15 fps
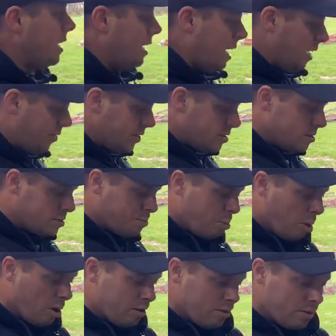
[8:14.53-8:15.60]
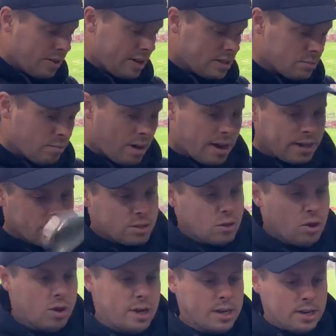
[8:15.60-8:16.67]
And this is part of the reason why he's
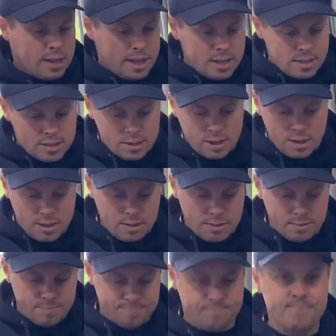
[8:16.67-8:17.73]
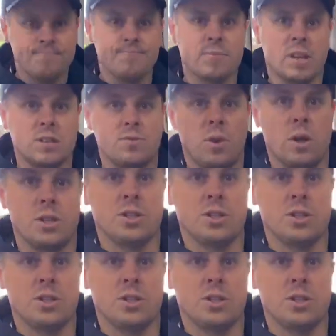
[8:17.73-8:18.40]
gone into this, as far as